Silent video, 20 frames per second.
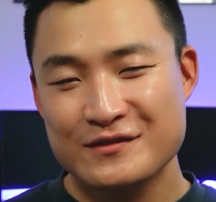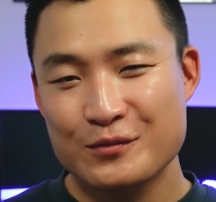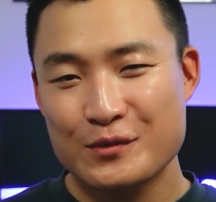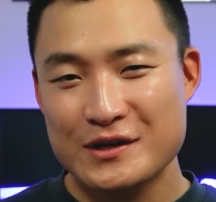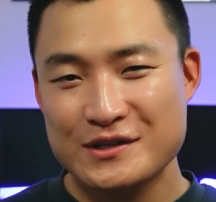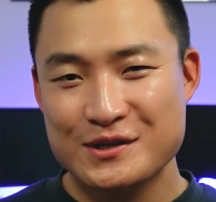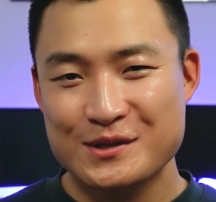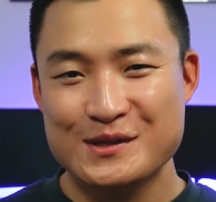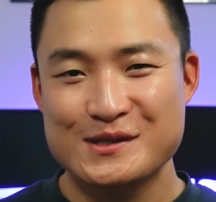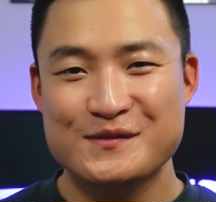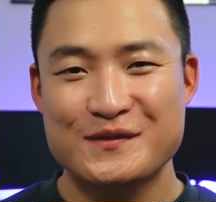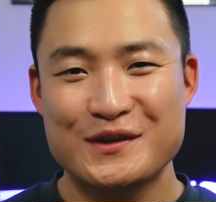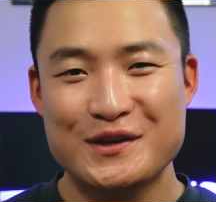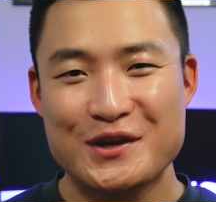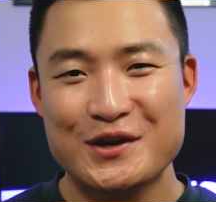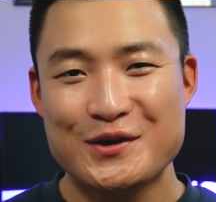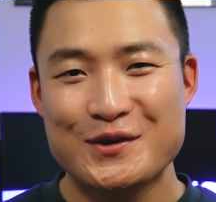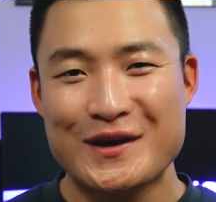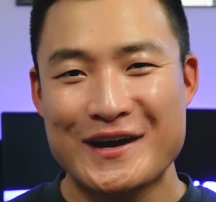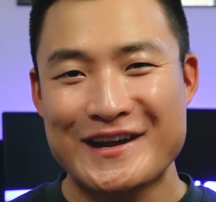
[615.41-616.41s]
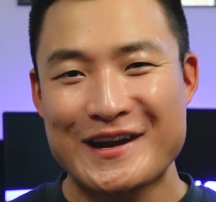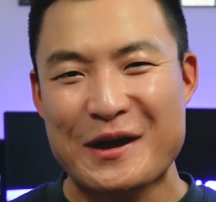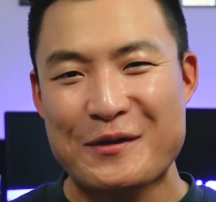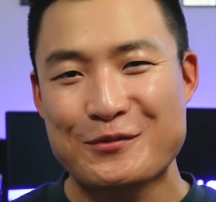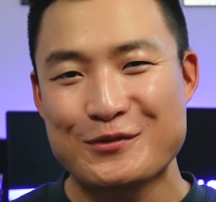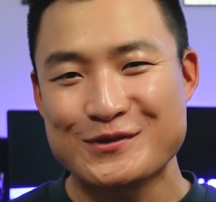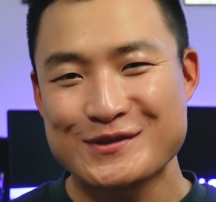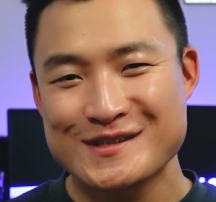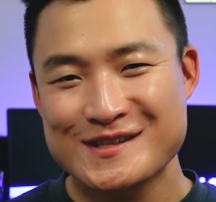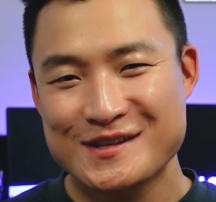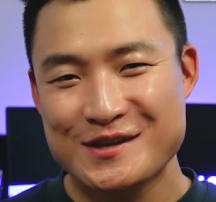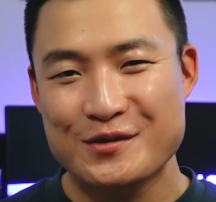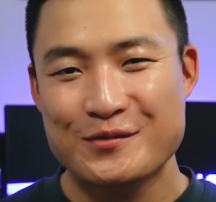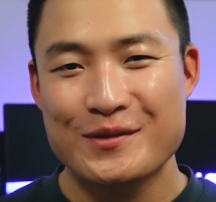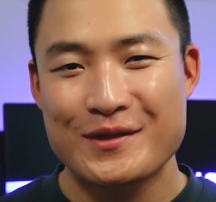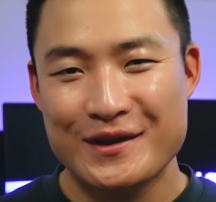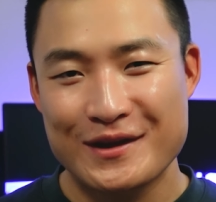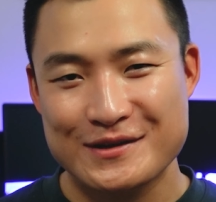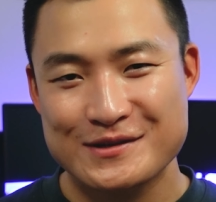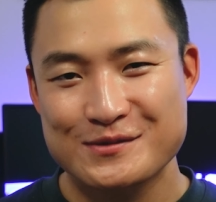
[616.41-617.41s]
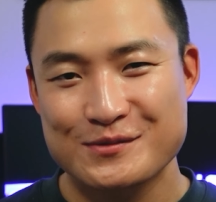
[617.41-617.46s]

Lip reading: watching this video, and I will see you in the next